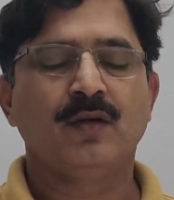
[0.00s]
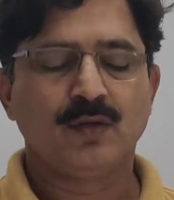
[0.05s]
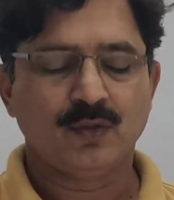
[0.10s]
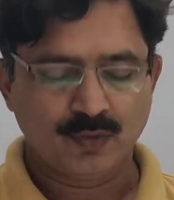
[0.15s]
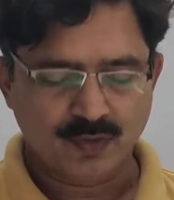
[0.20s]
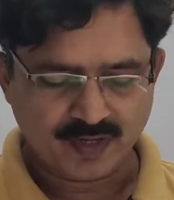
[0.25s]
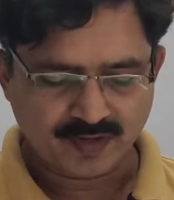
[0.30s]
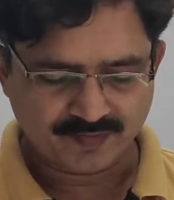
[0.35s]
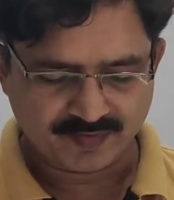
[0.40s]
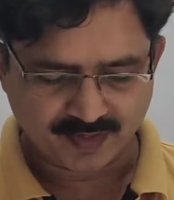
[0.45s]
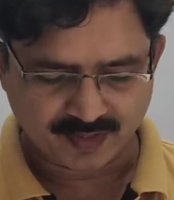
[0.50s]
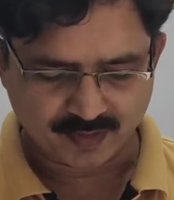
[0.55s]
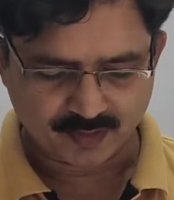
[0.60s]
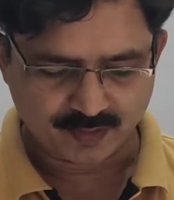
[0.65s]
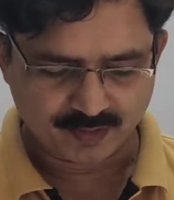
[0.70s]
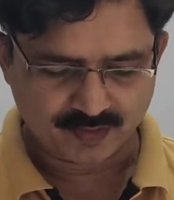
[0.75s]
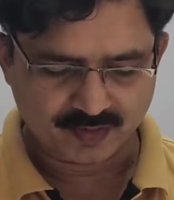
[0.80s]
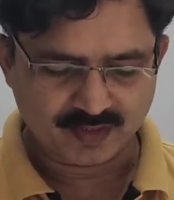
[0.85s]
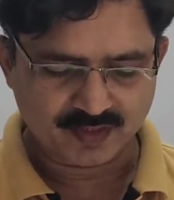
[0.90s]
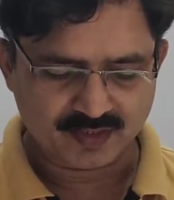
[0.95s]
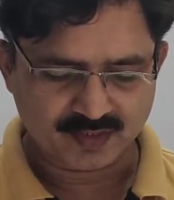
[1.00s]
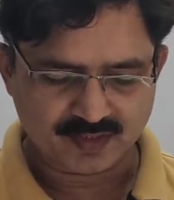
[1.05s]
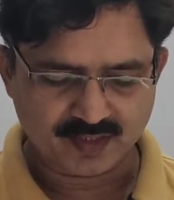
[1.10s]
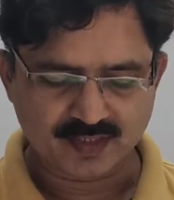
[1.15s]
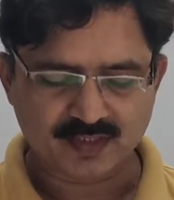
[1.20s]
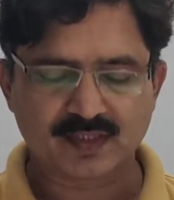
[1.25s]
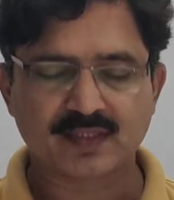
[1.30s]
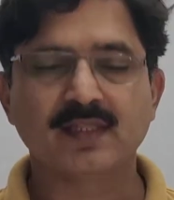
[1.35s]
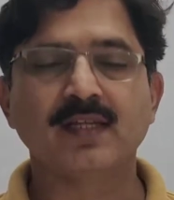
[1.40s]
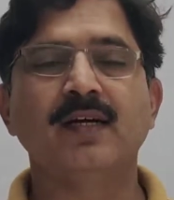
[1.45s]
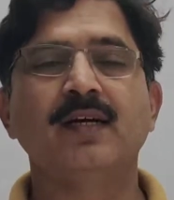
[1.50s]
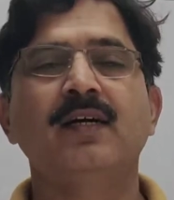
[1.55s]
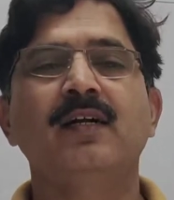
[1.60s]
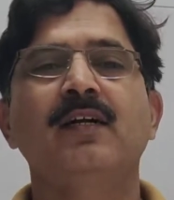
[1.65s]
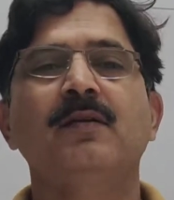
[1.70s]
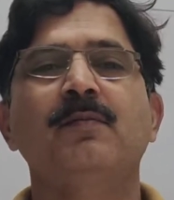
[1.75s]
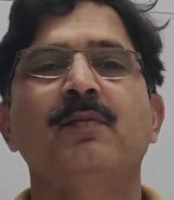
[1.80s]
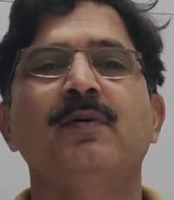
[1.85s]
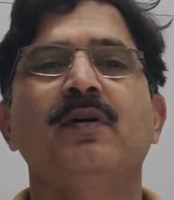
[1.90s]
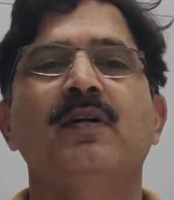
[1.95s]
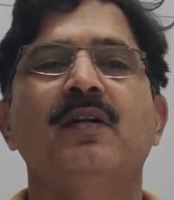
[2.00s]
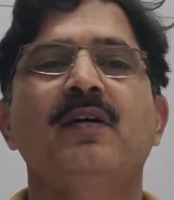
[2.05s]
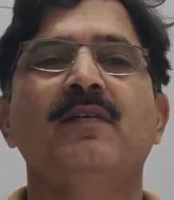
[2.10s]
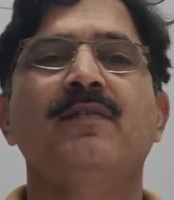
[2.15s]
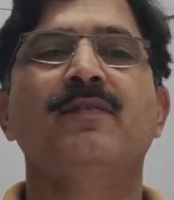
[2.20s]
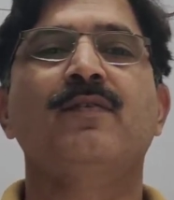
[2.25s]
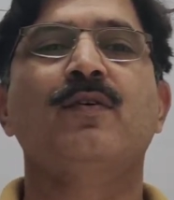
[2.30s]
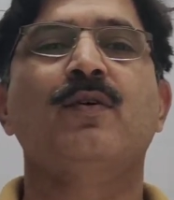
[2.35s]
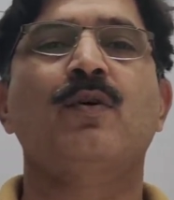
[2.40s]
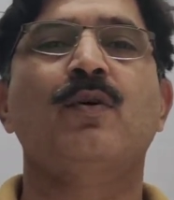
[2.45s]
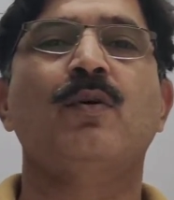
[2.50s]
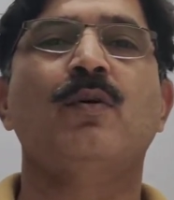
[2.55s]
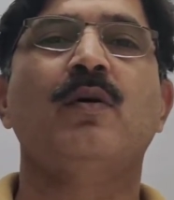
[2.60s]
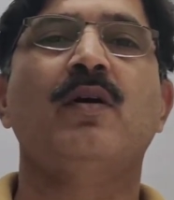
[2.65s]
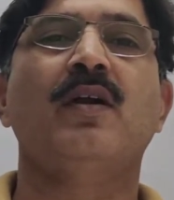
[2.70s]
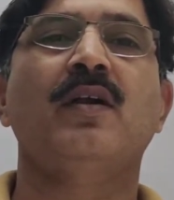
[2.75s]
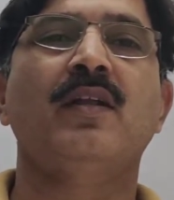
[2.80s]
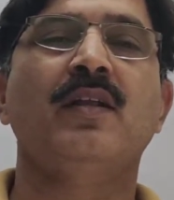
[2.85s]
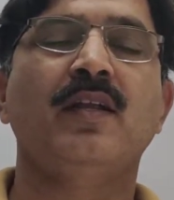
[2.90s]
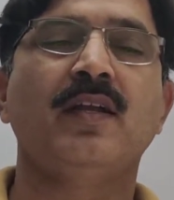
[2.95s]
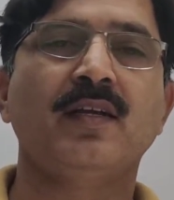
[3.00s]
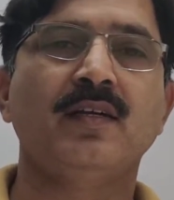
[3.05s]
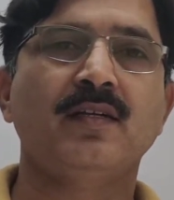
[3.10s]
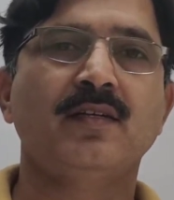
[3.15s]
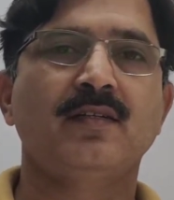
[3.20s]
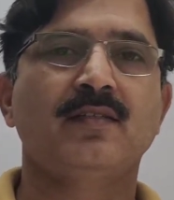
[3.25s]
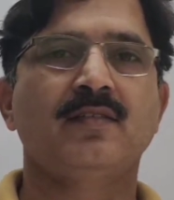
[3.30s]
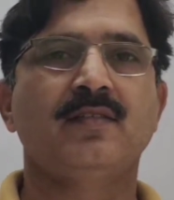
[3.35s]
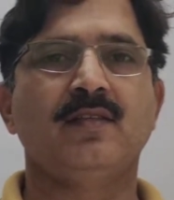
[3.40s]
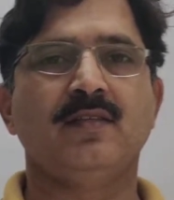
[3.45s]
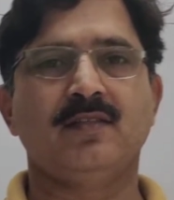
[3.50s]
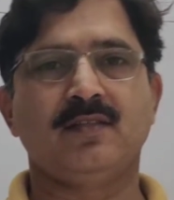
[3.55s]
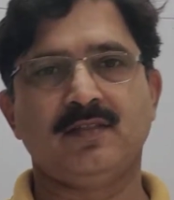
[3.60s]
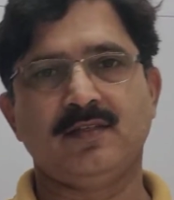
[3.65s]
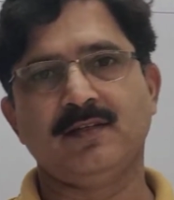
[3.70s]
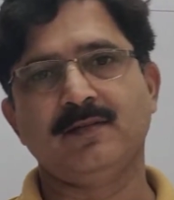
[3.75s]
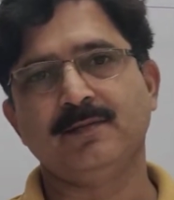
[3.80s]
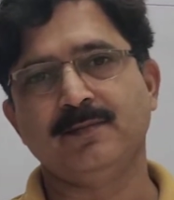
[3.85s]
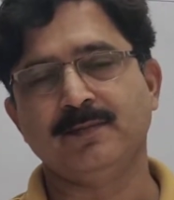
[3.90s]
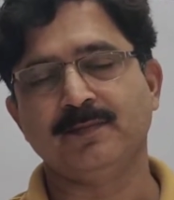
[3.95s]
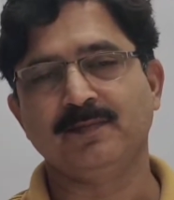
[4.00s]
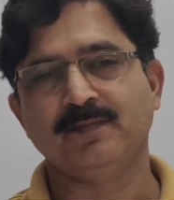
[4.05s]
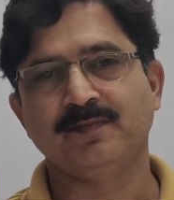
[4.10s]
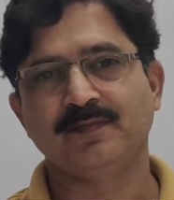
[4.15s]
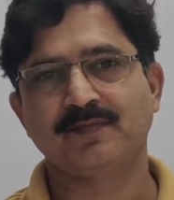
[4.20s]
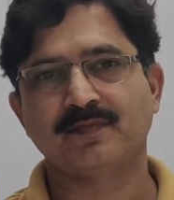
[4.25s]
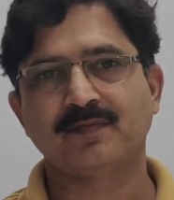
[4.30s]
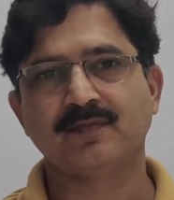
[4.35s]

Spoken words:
Today we are going to discuss third part of coordinate system.